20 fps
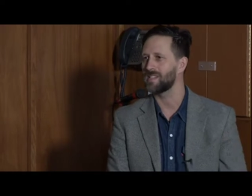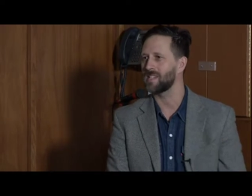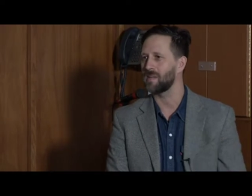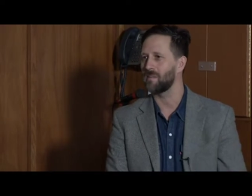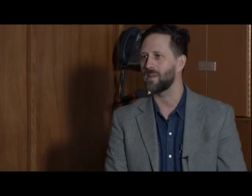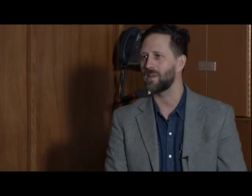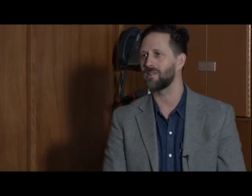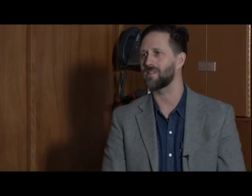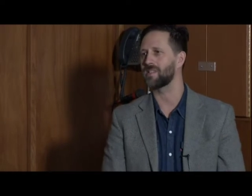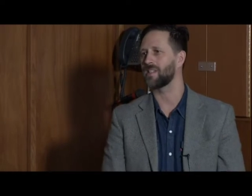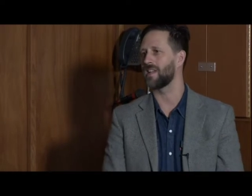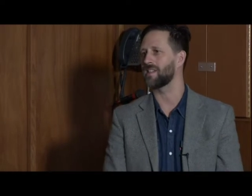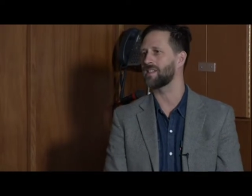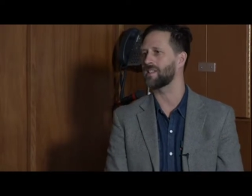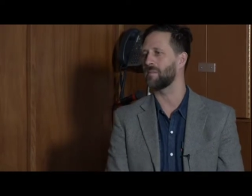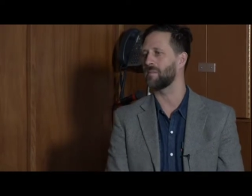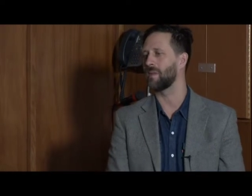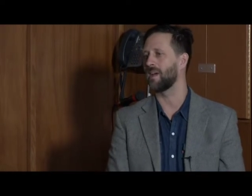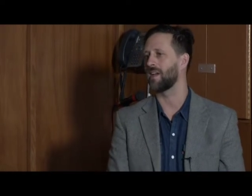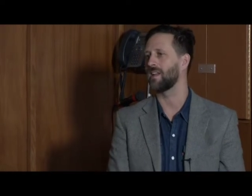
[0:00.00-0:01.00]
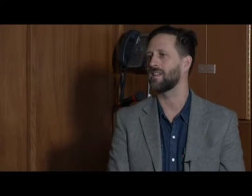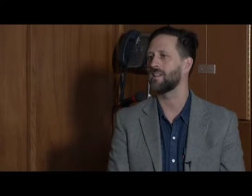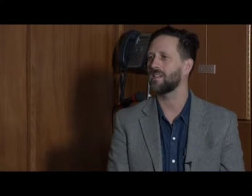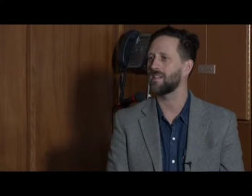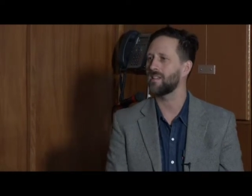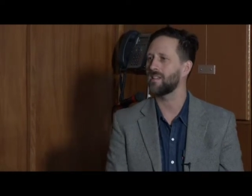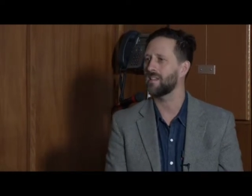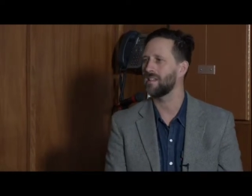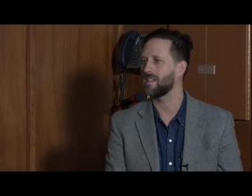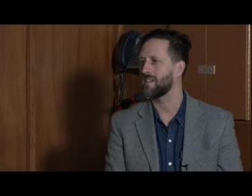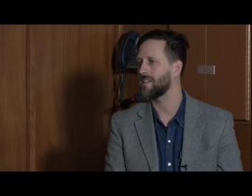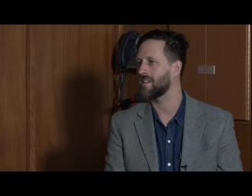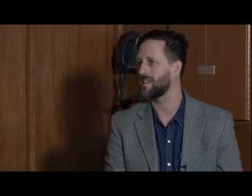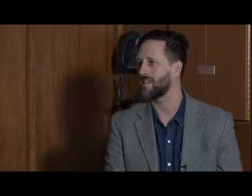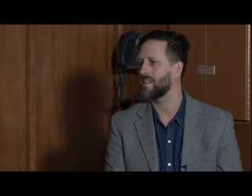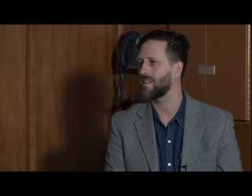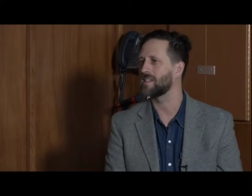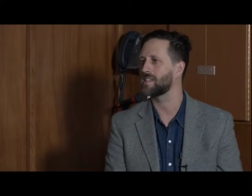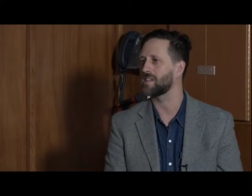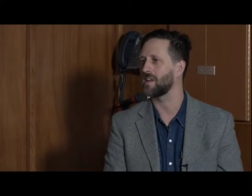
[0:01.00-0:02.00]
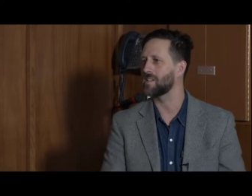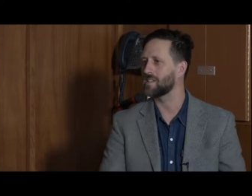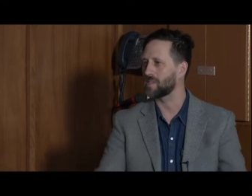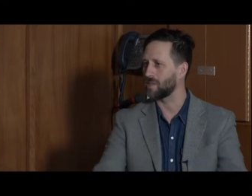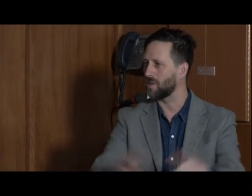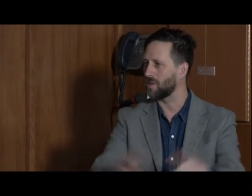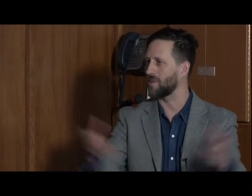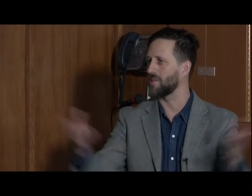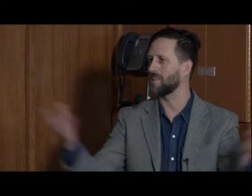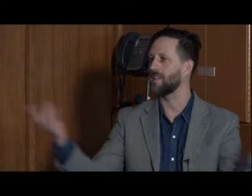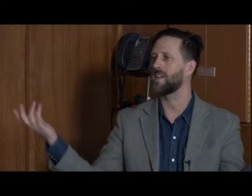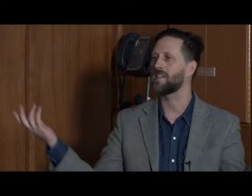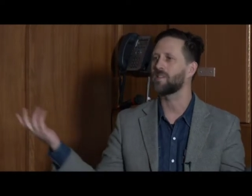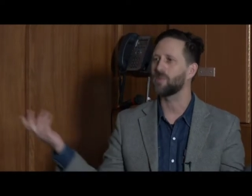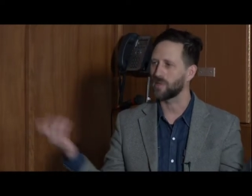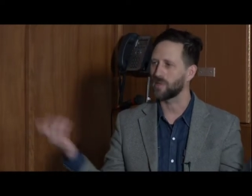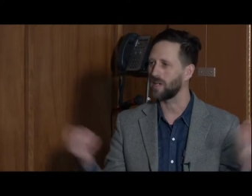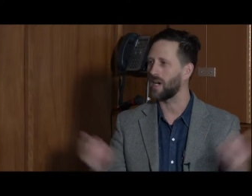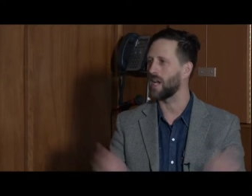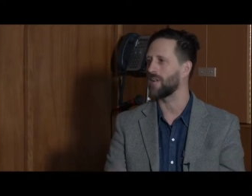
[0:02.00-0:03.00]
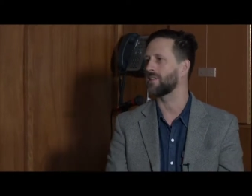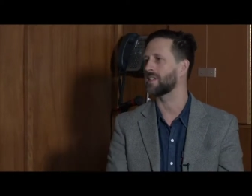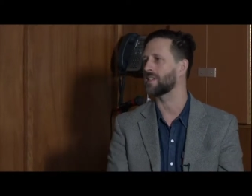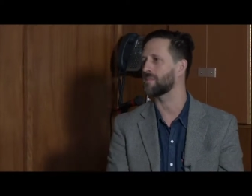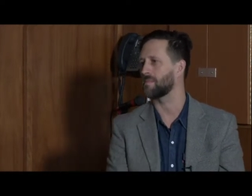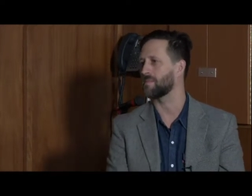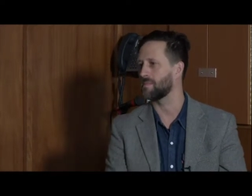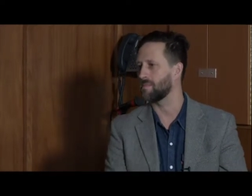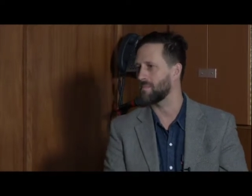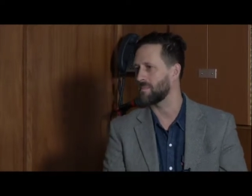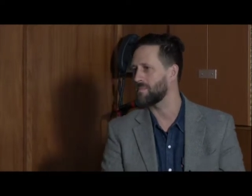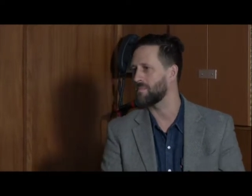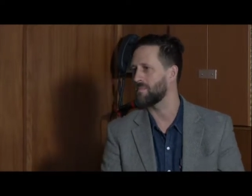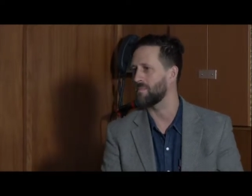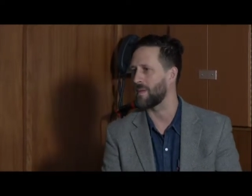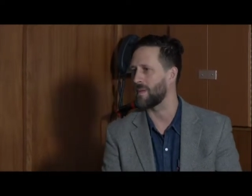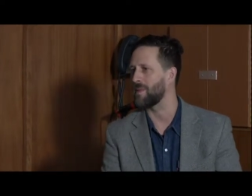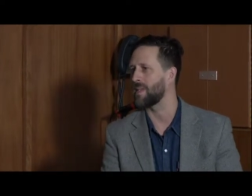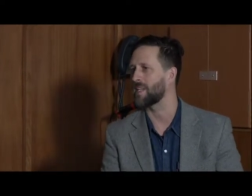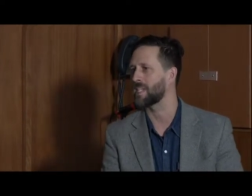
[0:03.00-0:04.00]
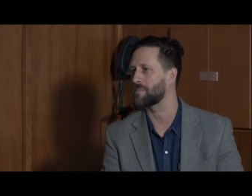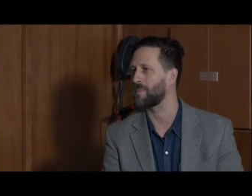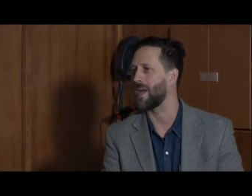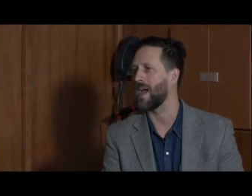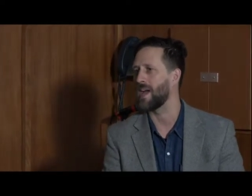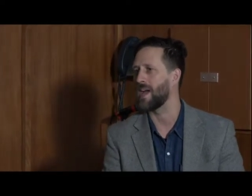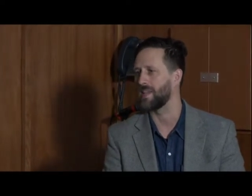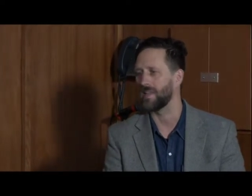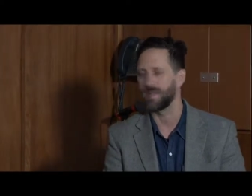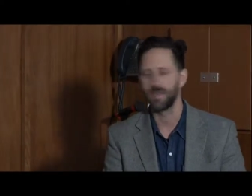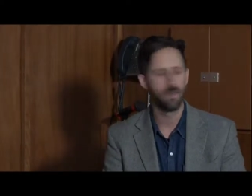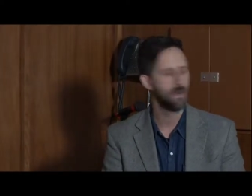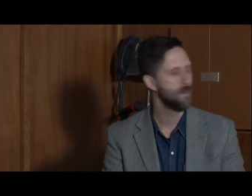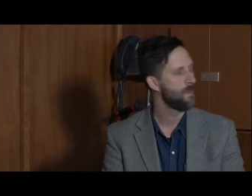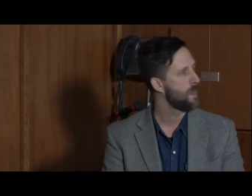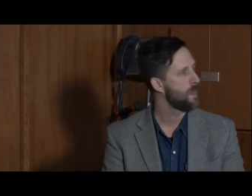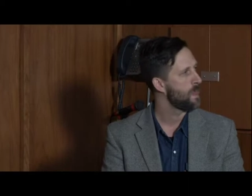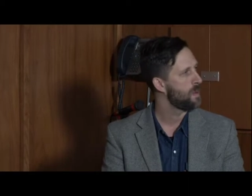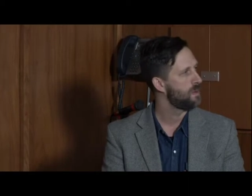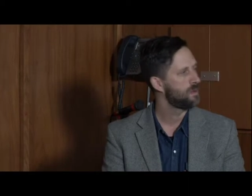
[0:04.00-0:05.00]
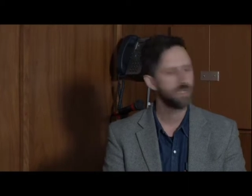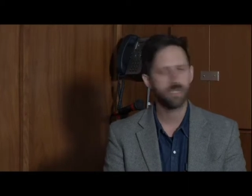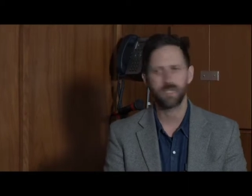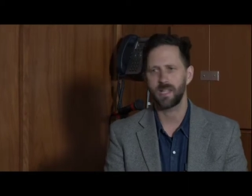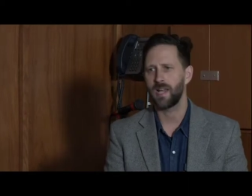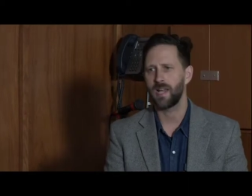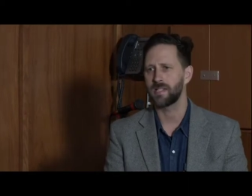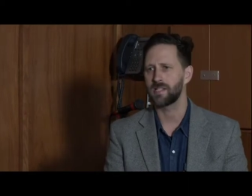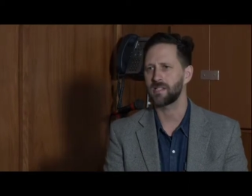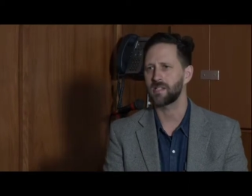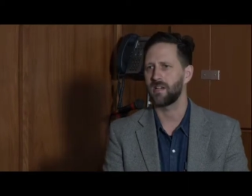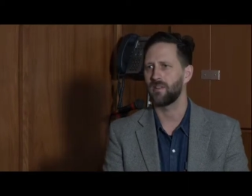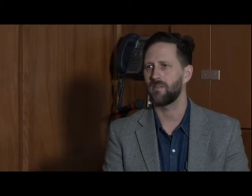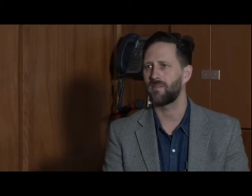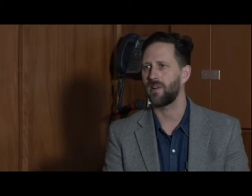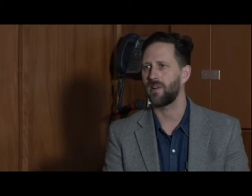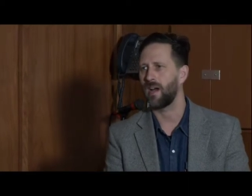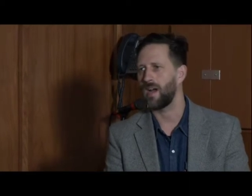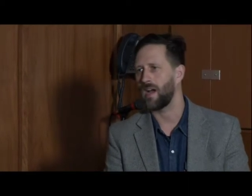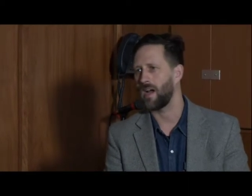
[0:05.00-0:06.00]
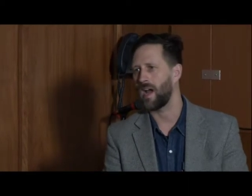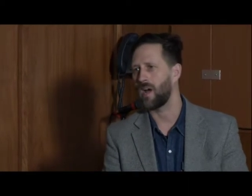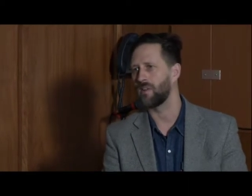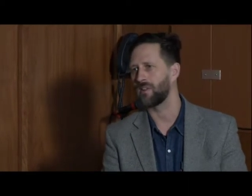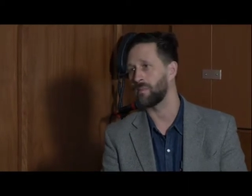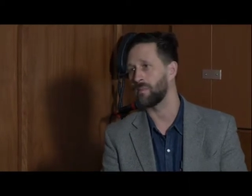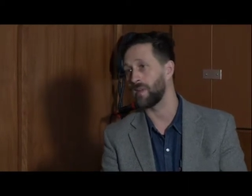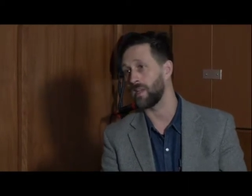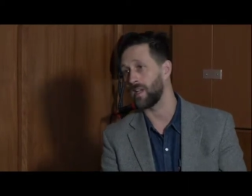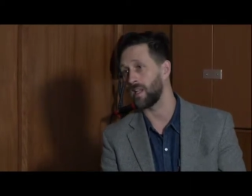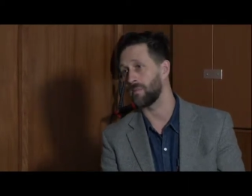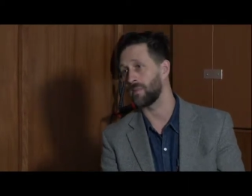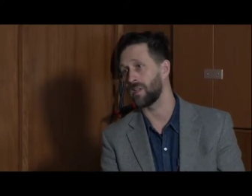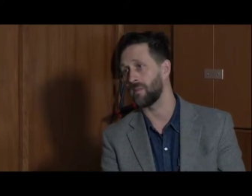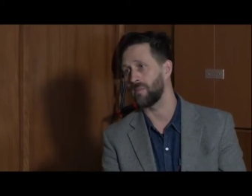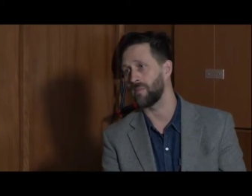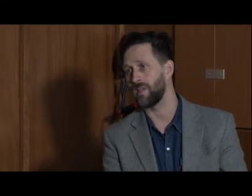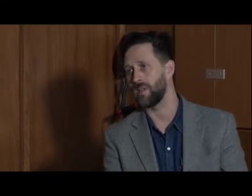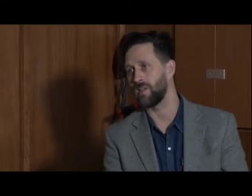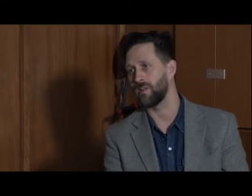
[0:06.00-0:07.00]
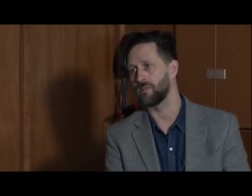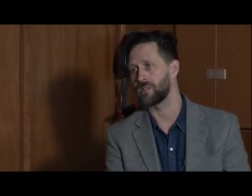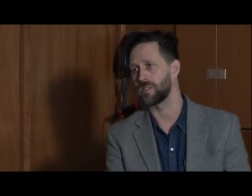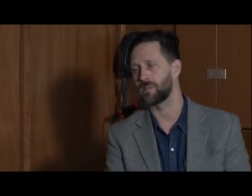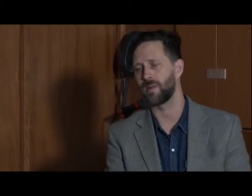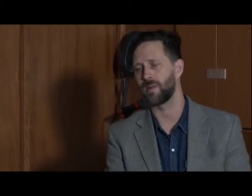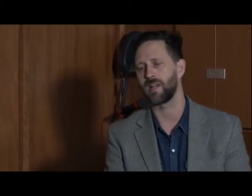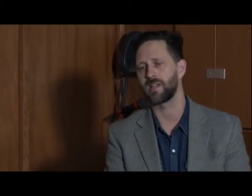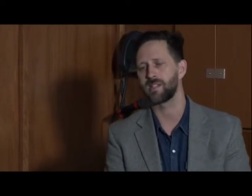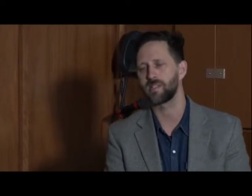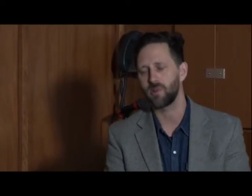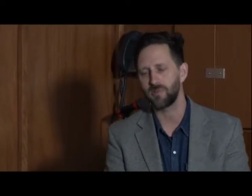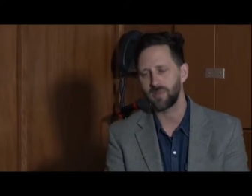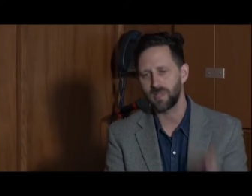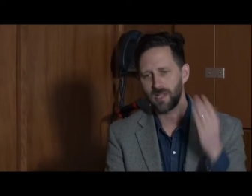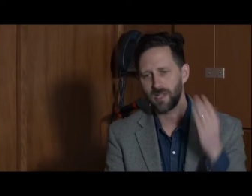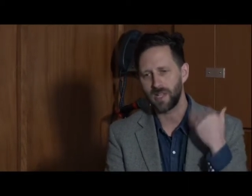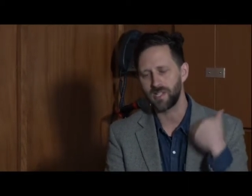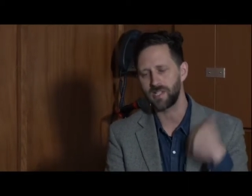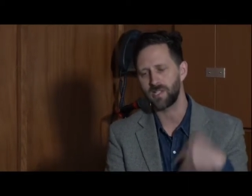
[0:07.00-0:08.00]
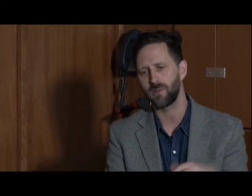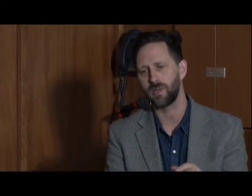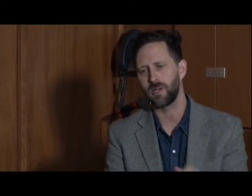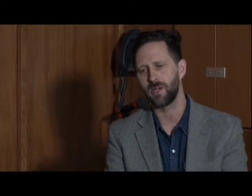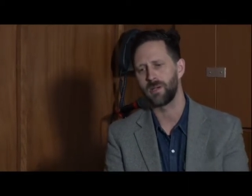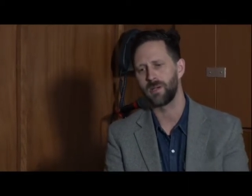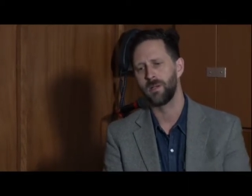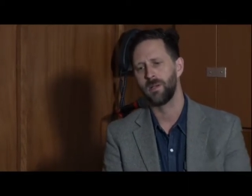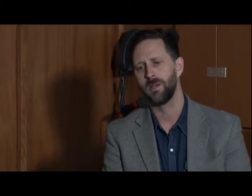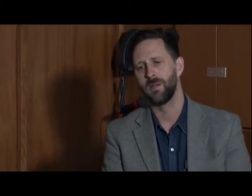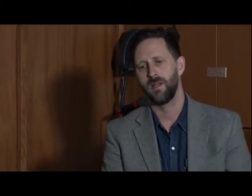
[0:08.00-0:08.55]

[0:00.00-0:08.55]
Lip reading: some other sense, it's also led to a kind of maybe an expanded sense of how the medium can be used, but it certainly led to a